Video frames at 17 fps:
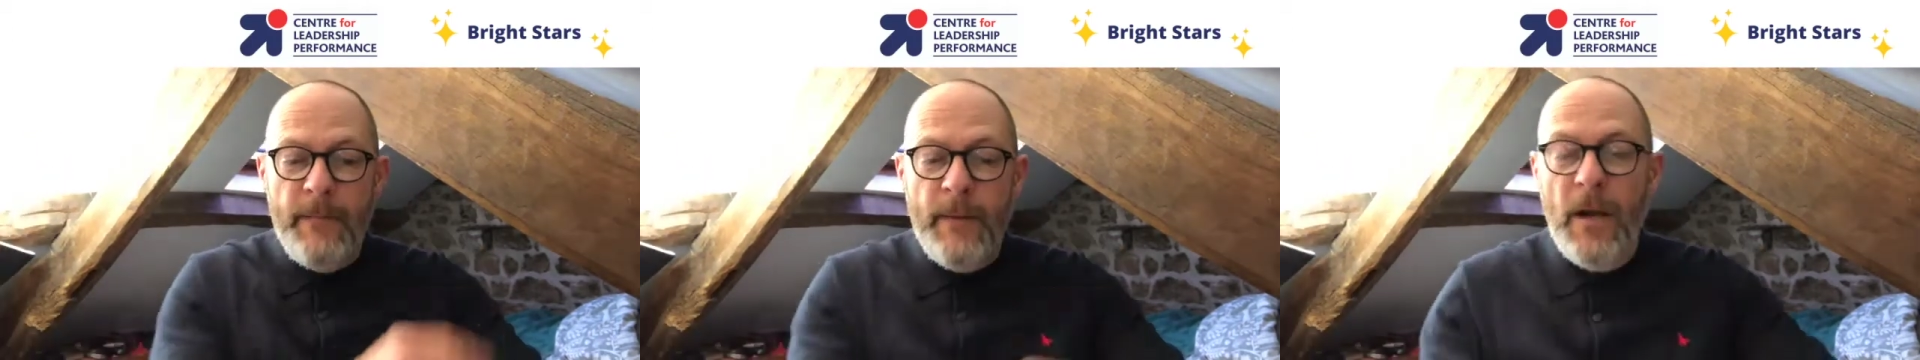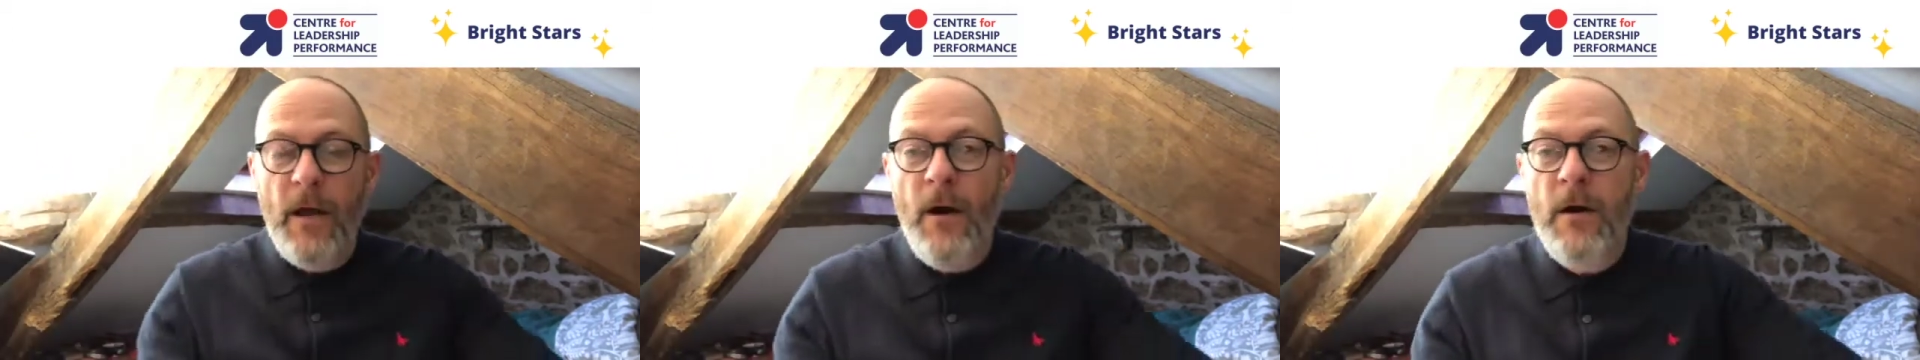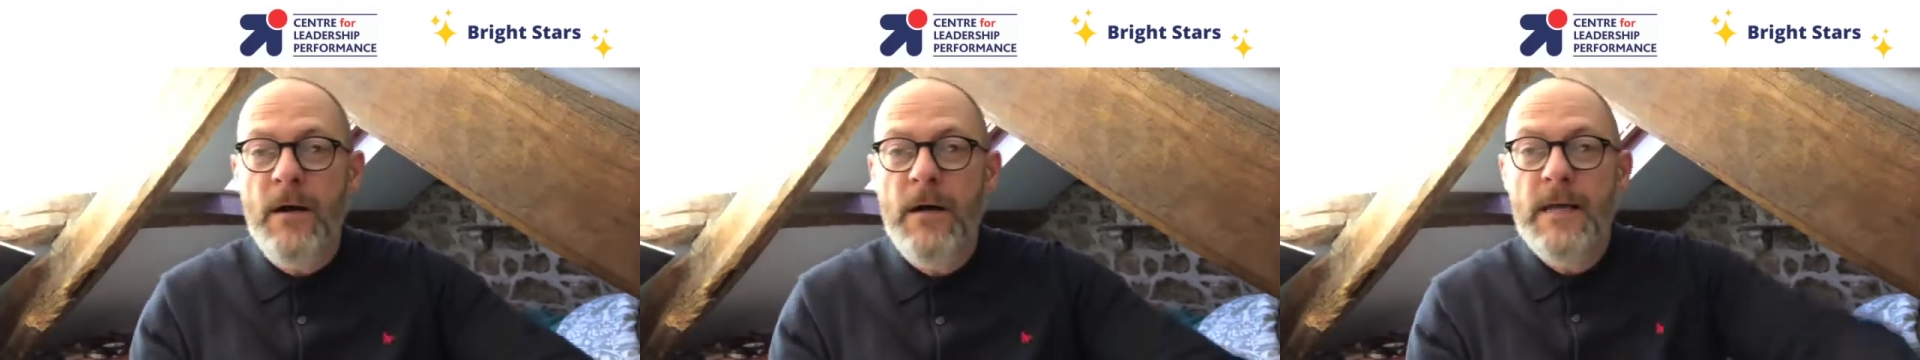
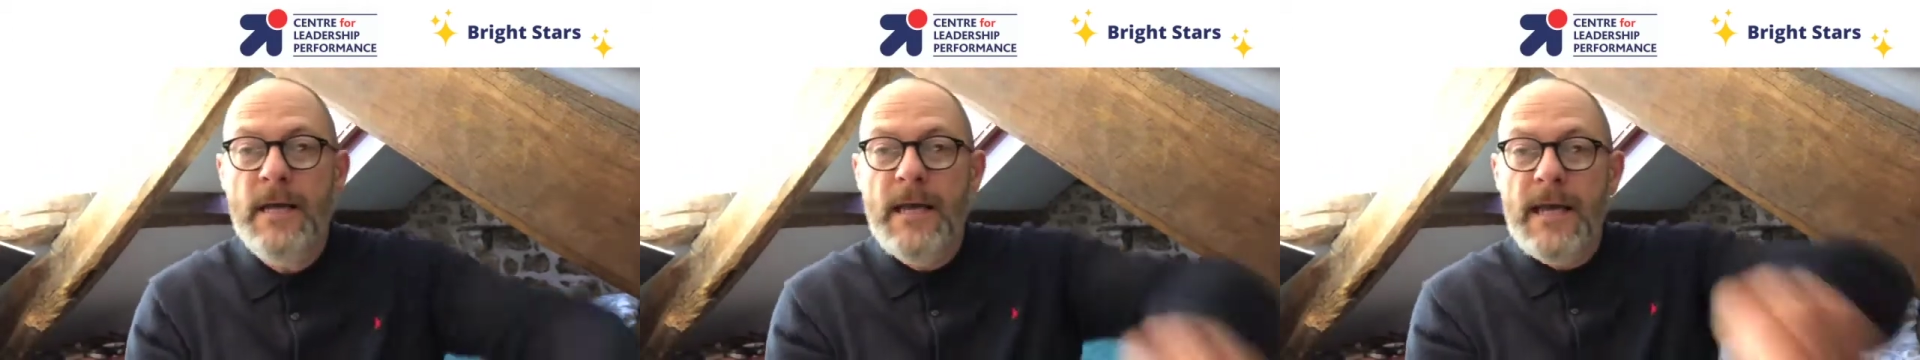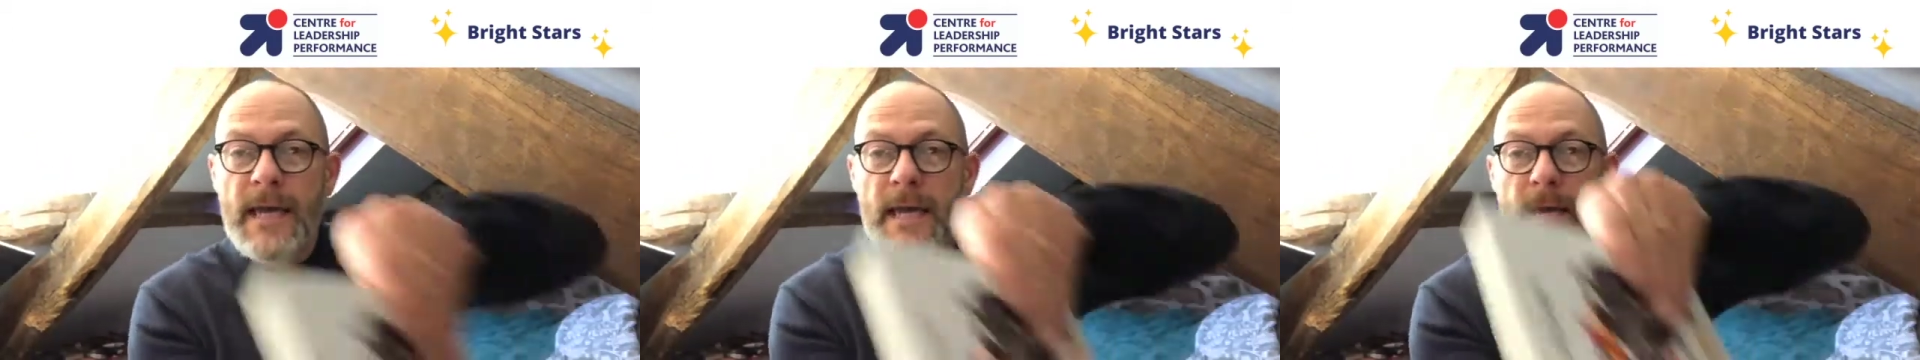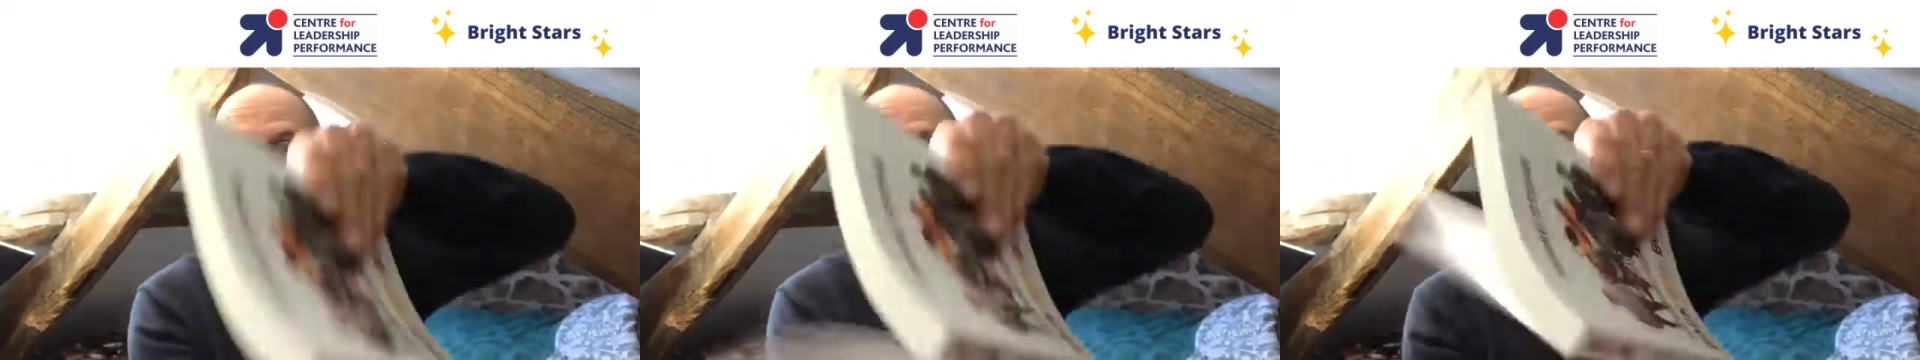along,
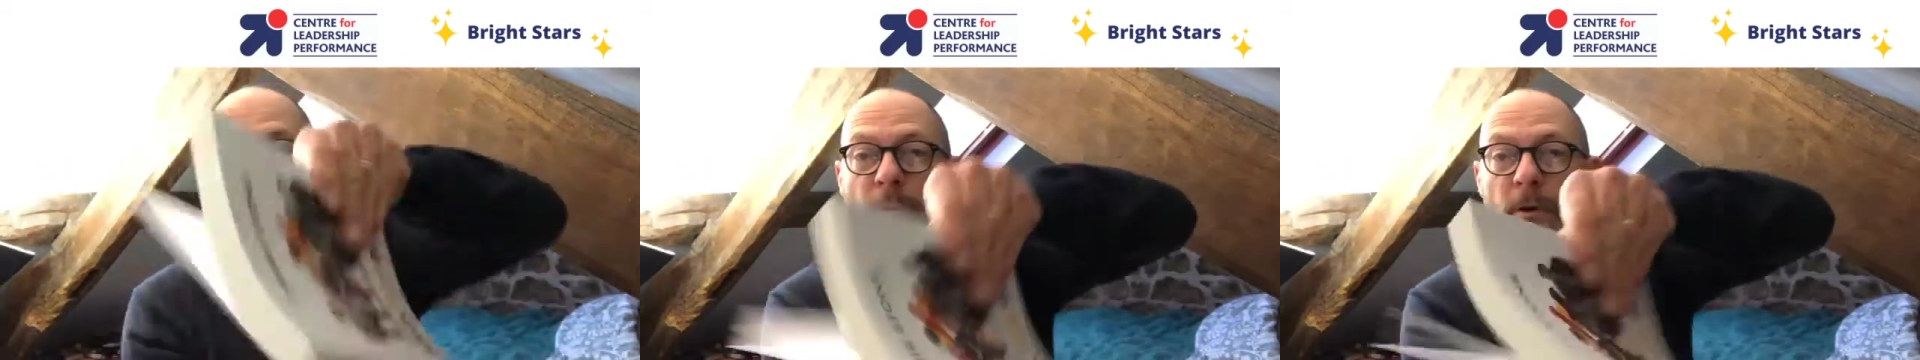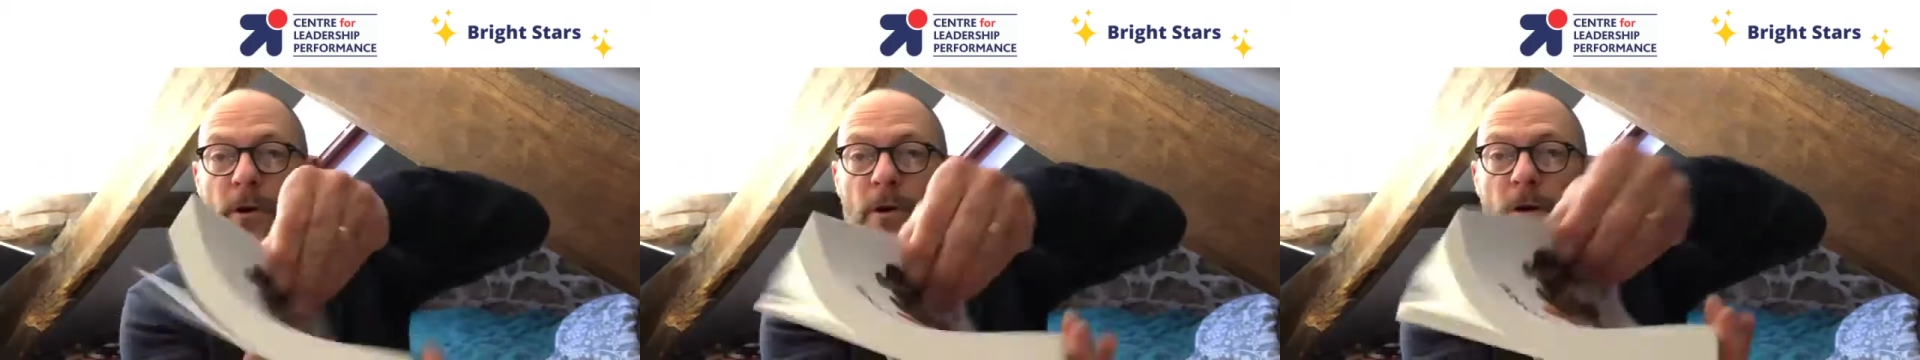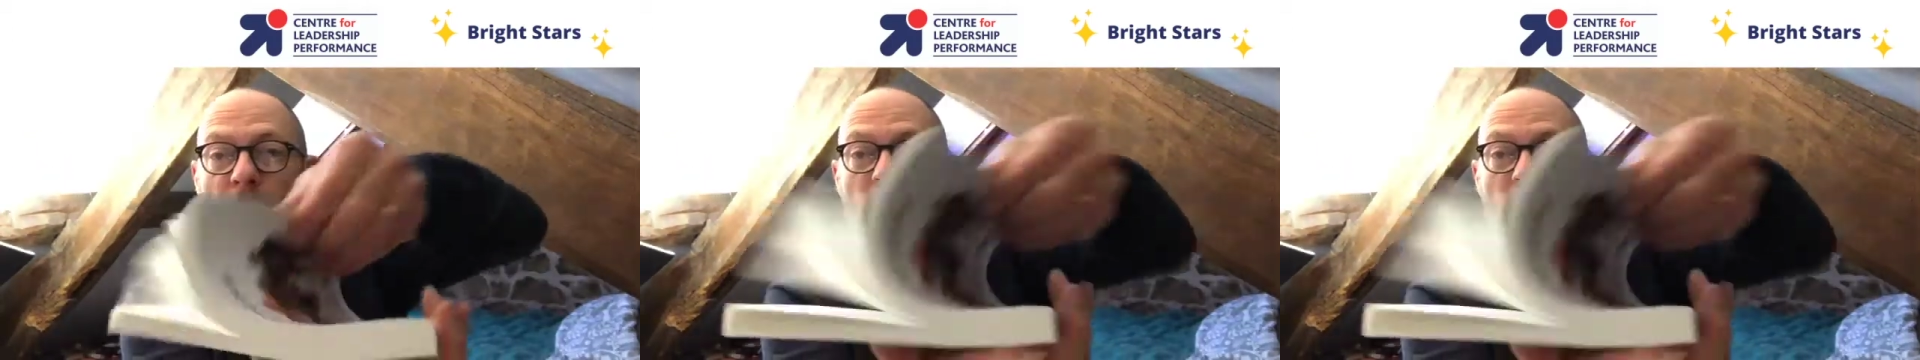it blew